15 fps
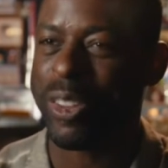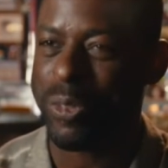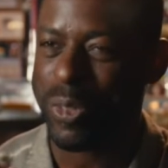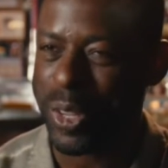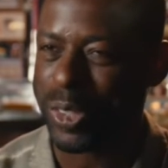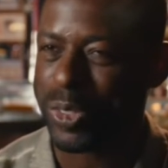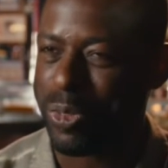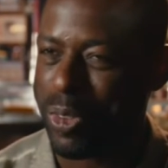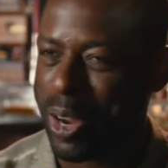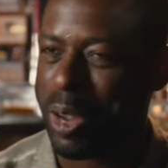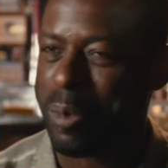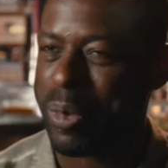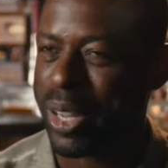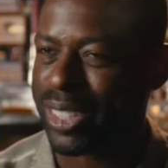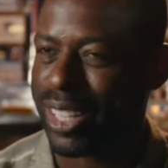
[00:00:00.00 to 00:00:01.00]
It feels very
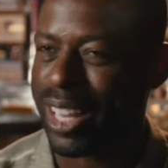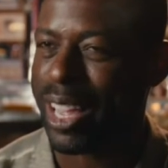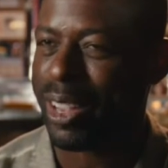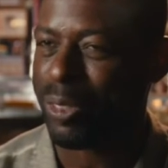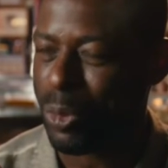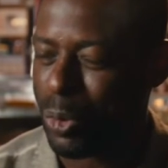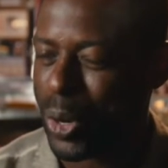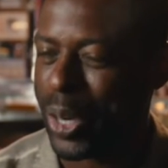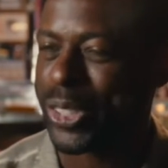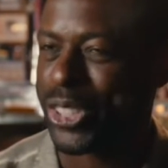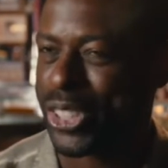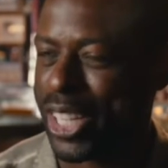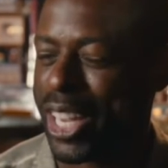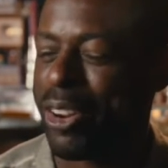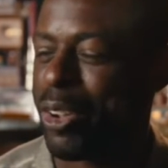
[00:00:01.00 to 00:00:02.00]
much like where
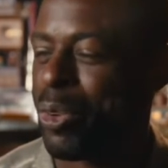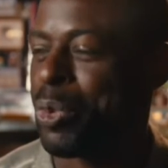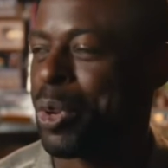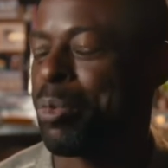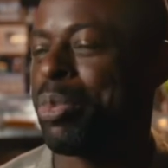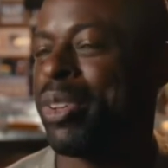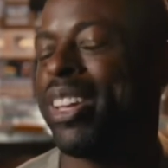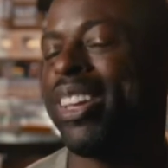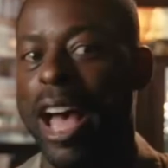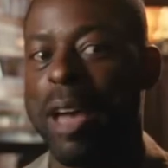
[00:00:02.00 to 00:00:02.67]
Serra would be.